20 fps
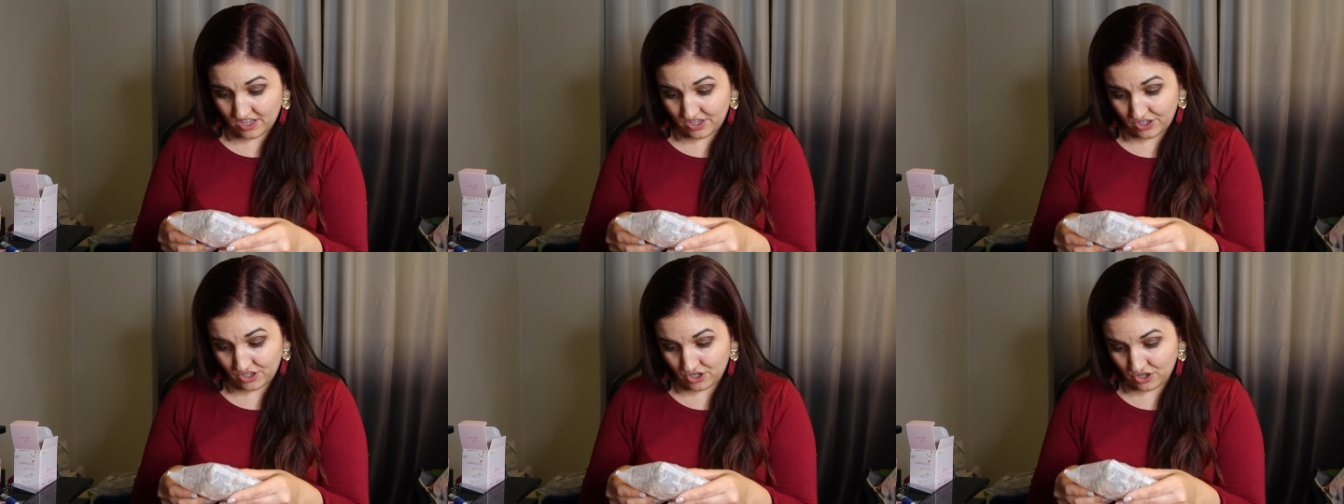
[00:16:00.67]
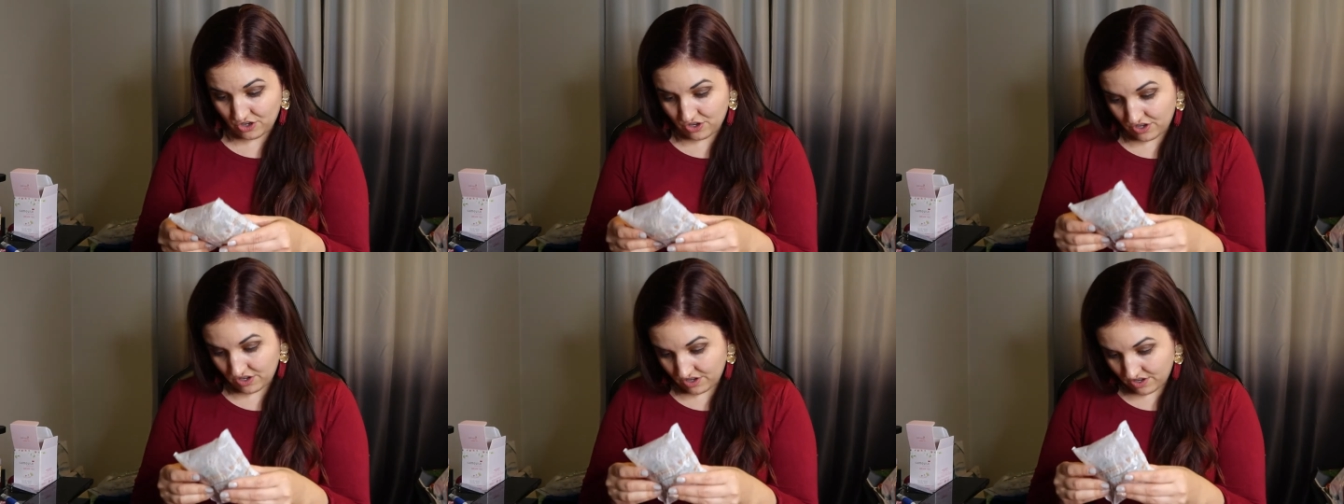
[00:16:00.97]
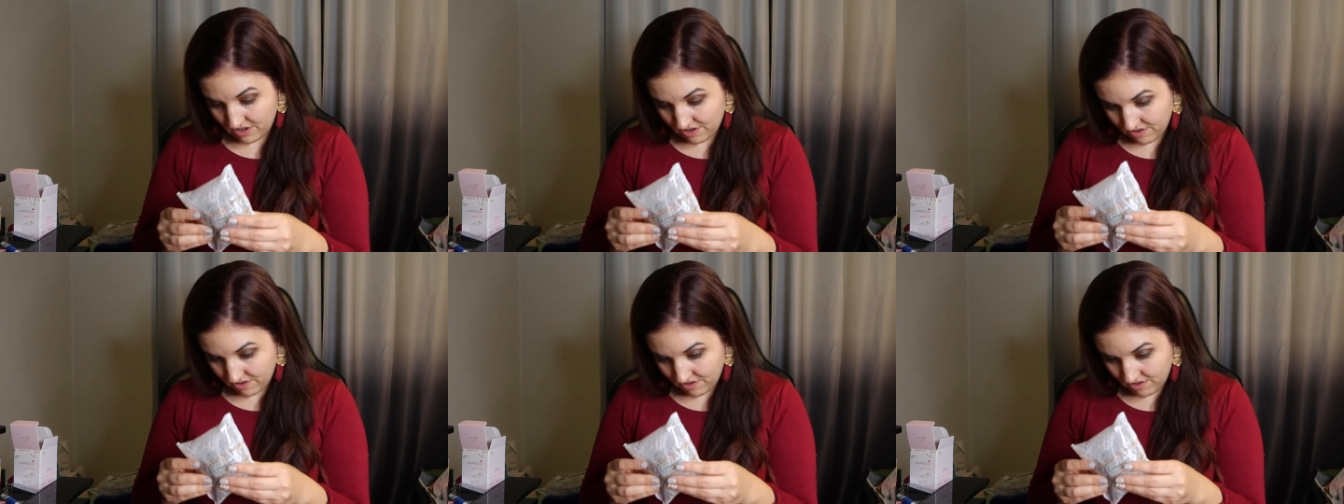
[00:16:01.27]
looks good.
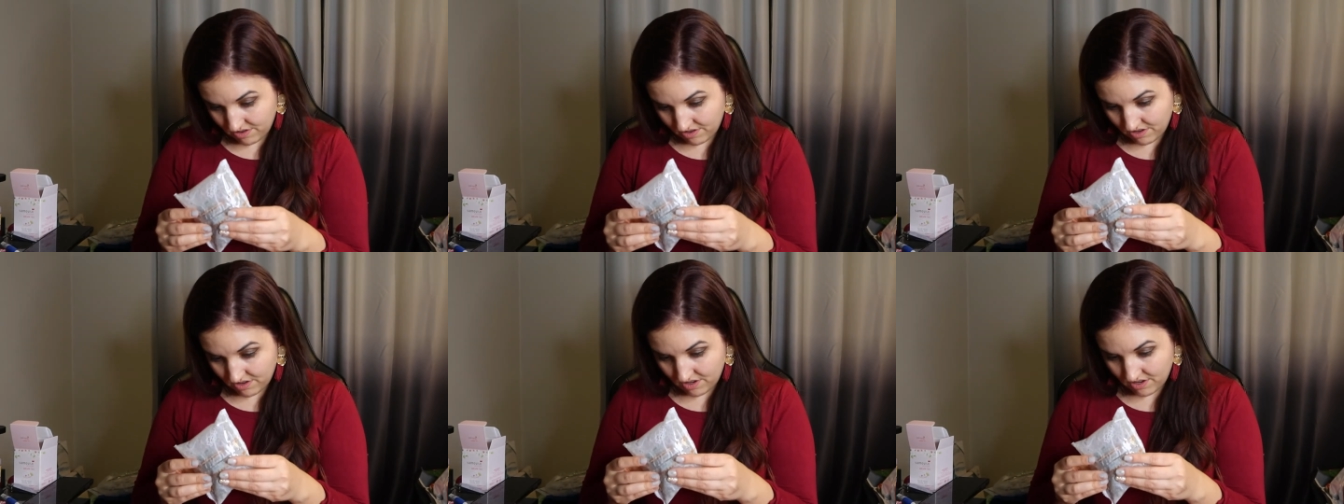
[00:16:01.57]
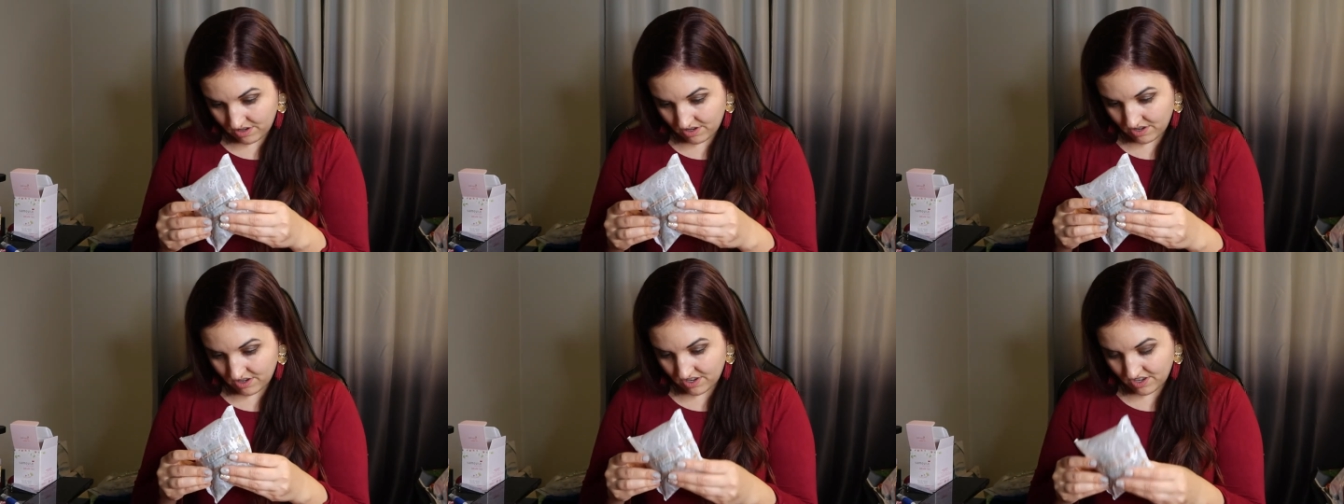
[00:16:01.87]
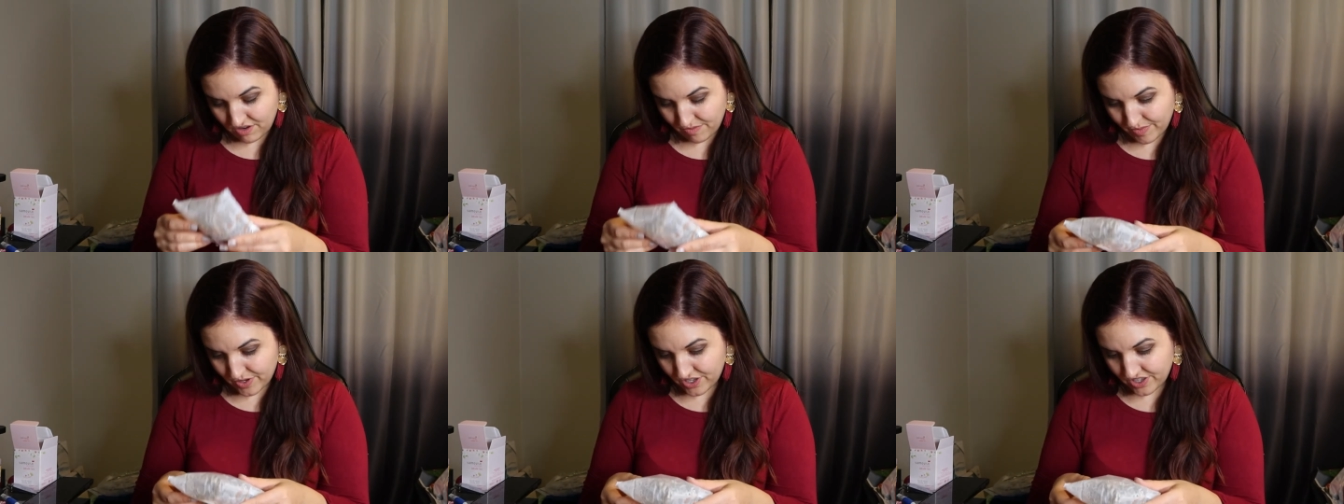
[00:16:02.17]

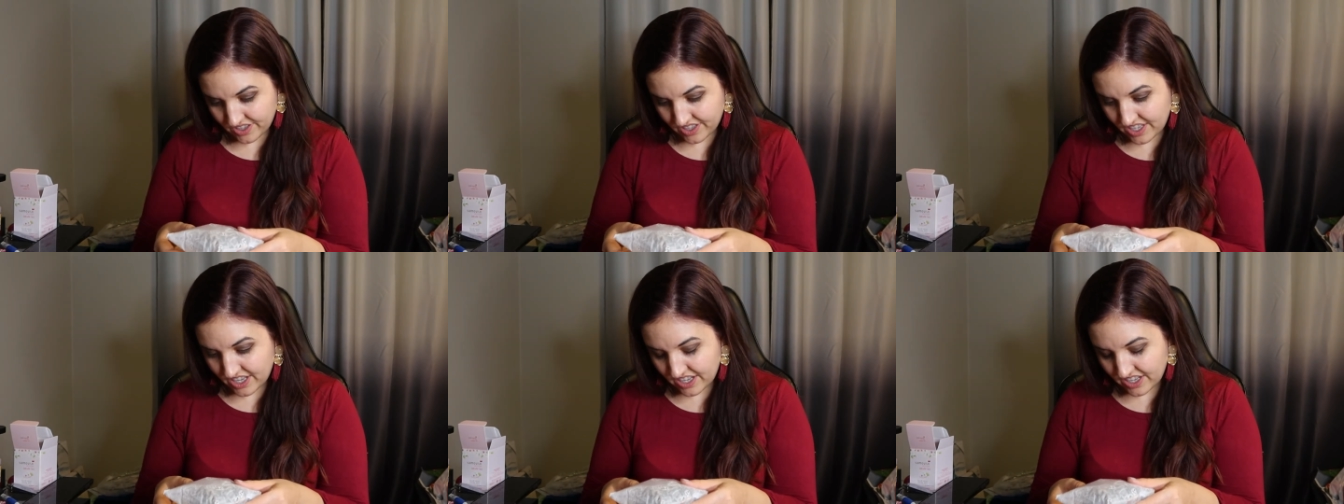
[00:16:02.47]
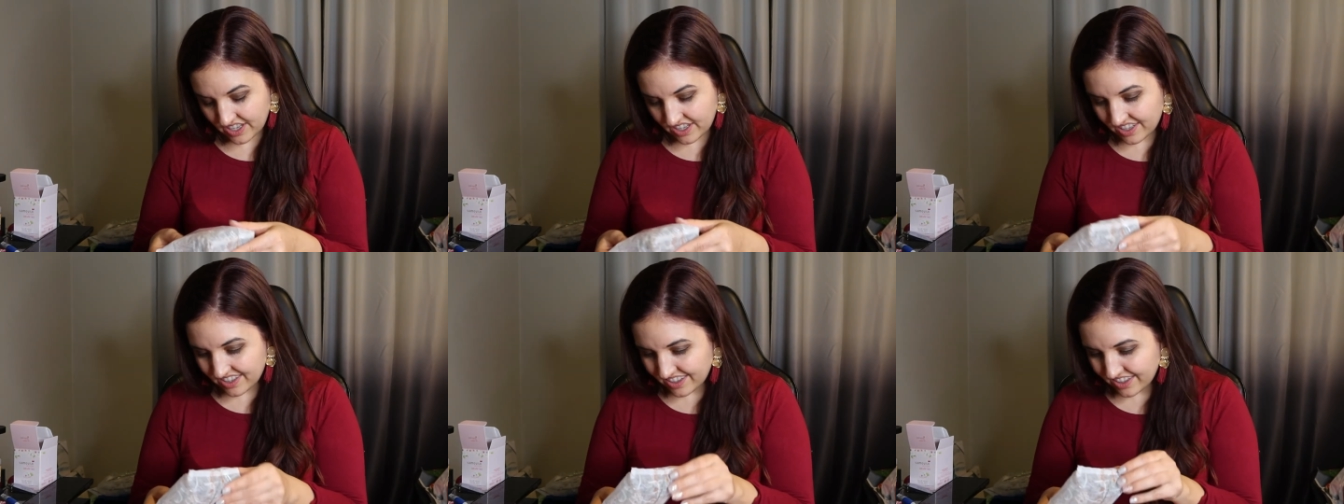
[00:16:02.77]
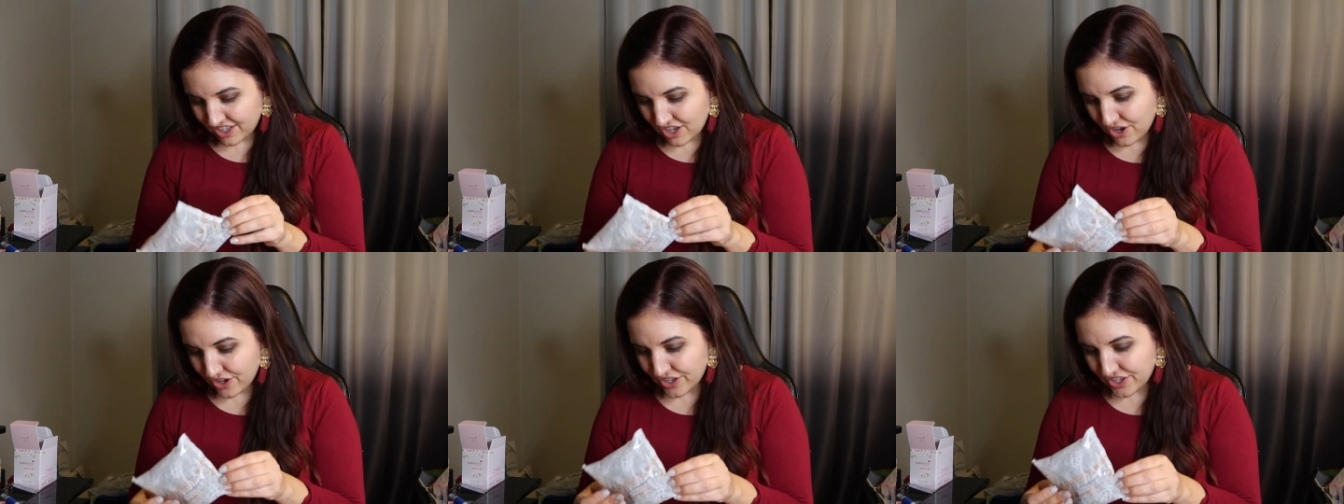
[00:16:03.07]
Almost looks like
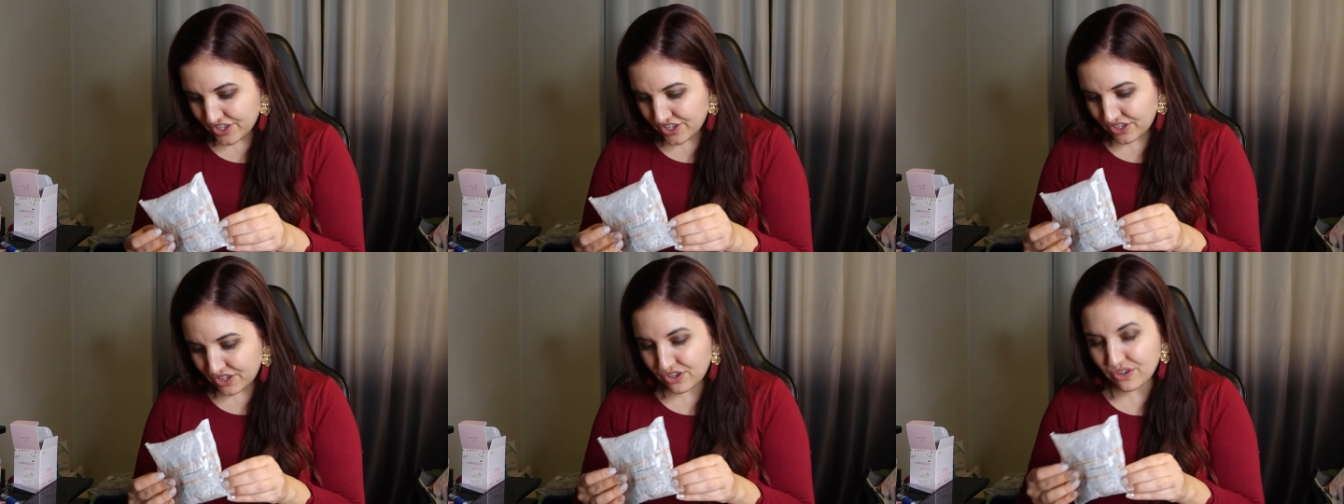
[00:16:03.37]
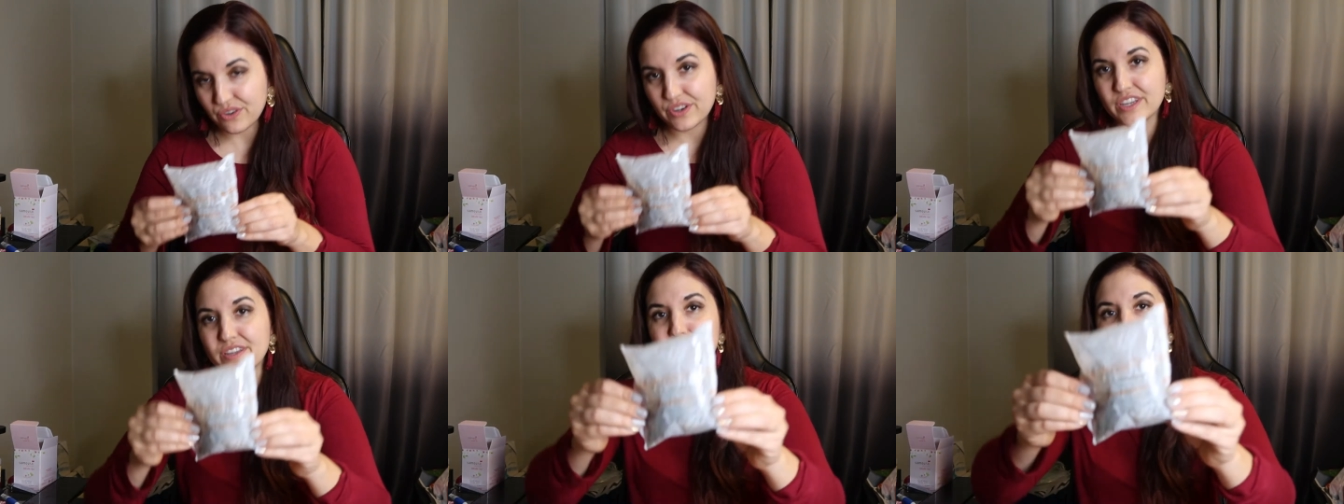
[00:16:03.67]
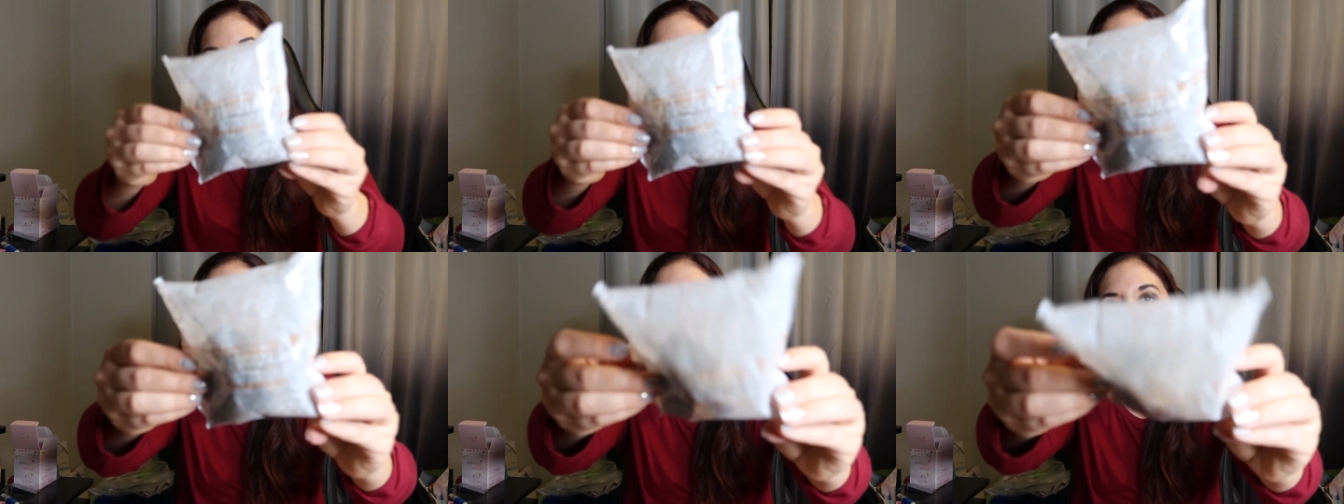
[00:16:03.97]
cookies and
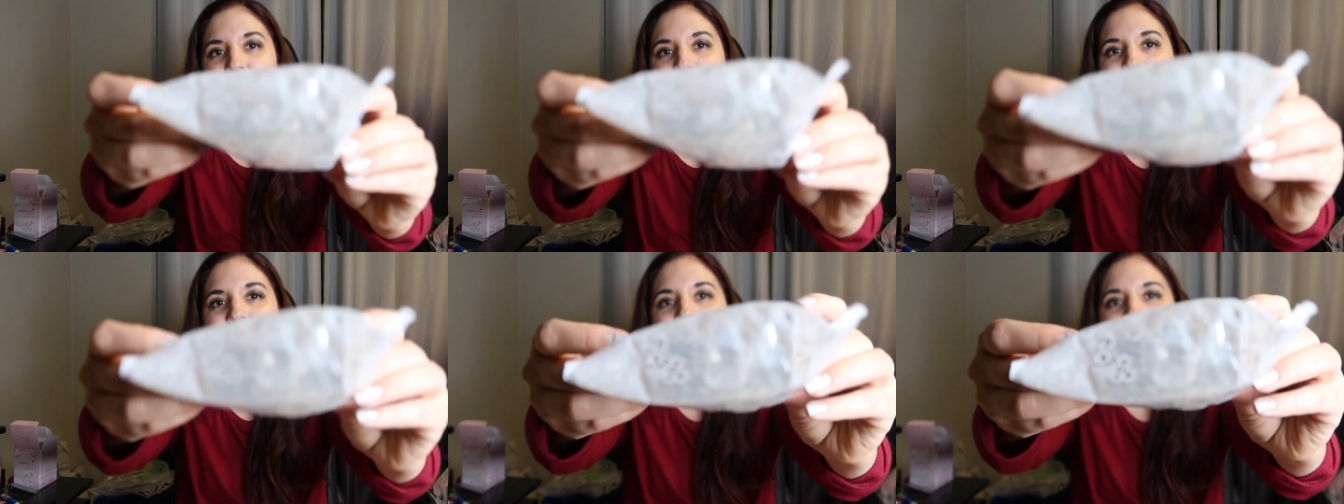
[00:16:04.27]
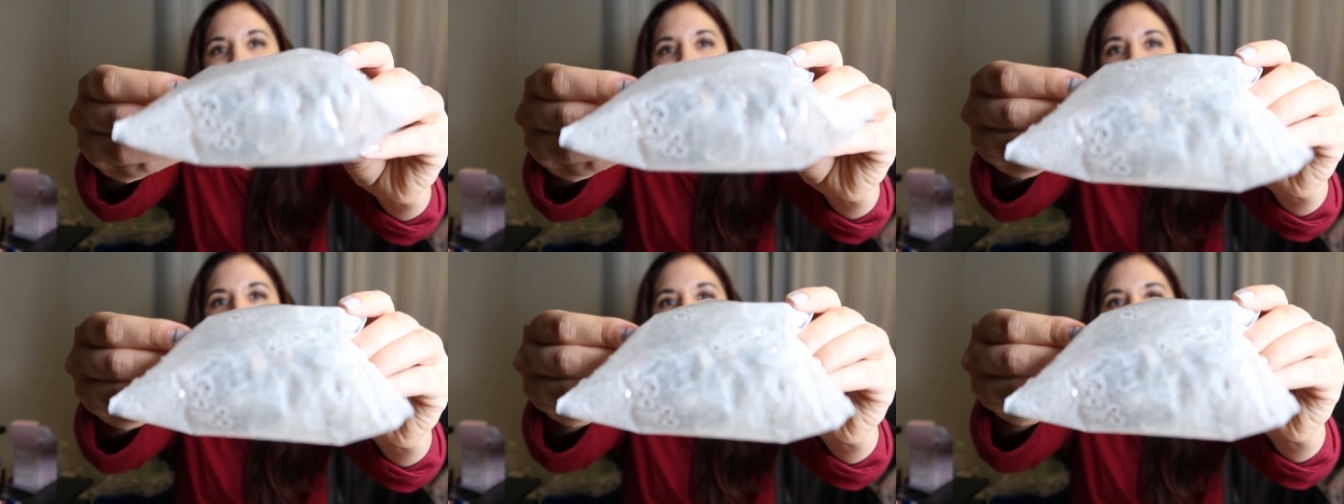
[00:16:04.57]
cream. I